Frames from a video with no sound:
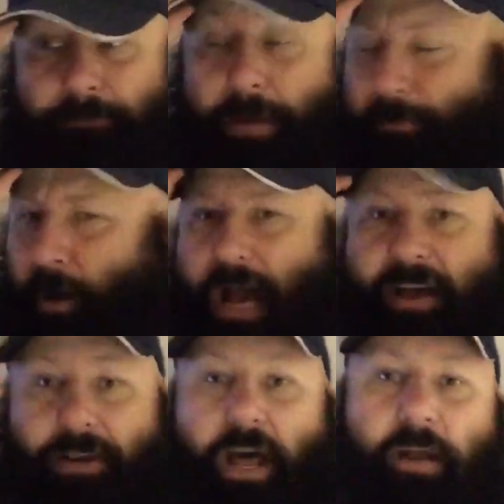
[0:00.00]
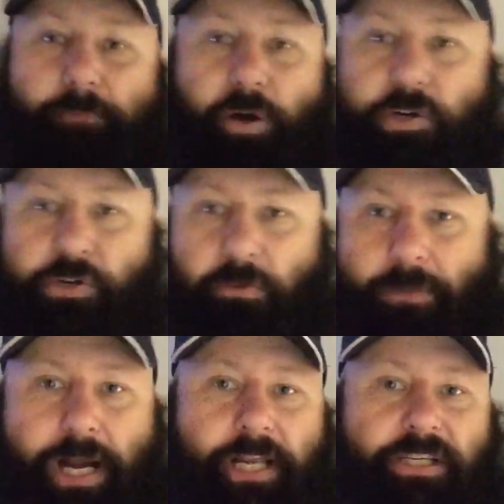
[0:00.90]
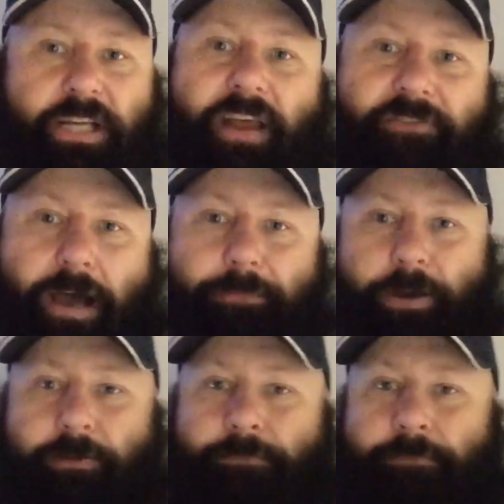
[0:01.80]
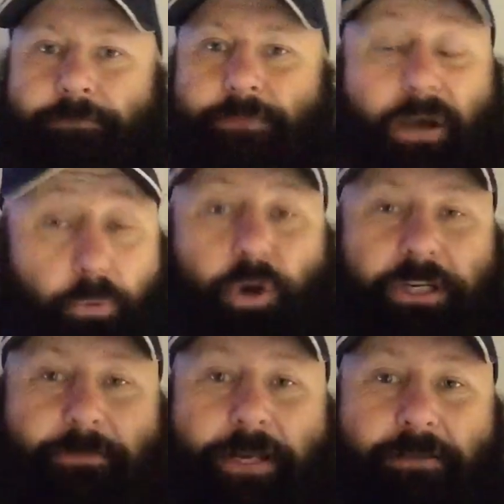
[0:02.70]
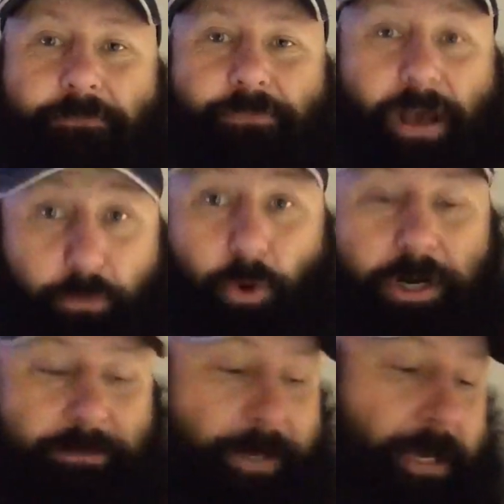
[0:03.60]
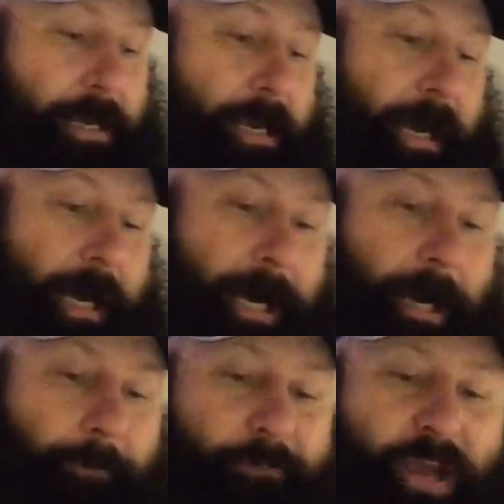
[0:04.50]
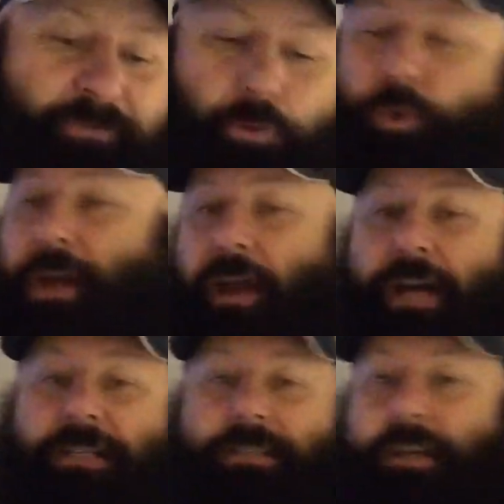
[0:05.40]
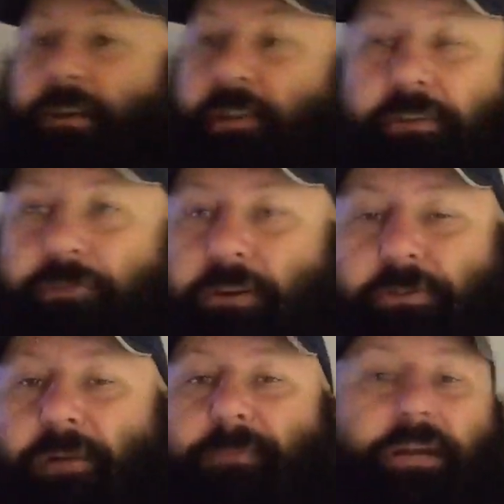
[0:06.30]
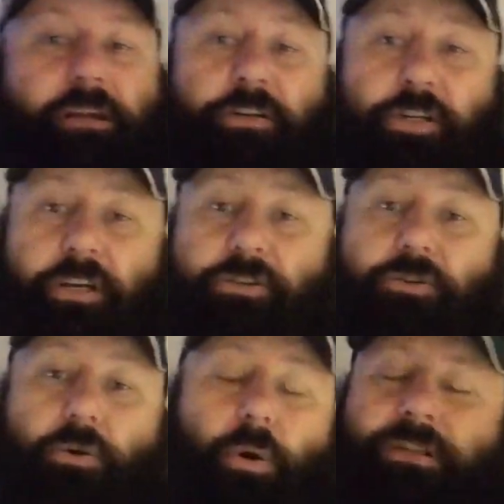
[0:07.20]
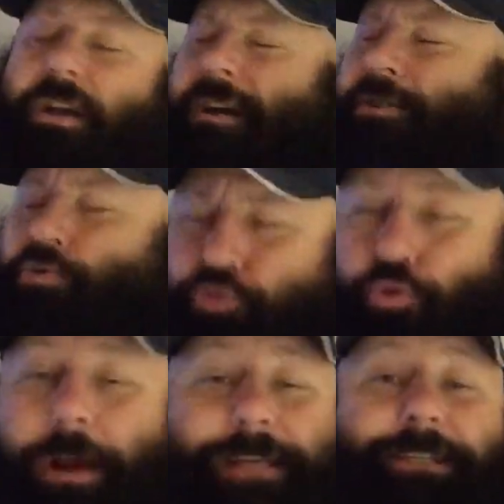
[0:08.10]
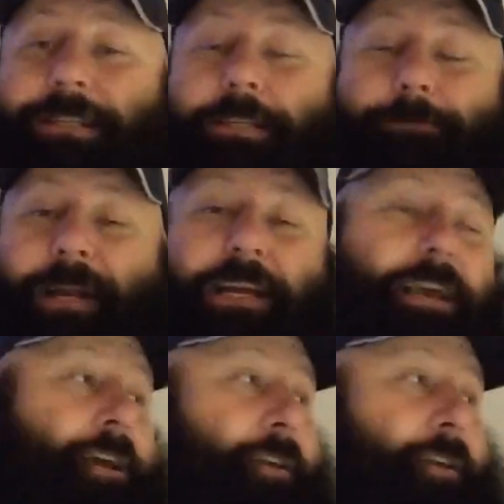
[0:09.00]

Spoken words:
people have a lot of personal money saved up. That worries me. You have to realize the federal government under Justin Trudeau has gone crazy spending.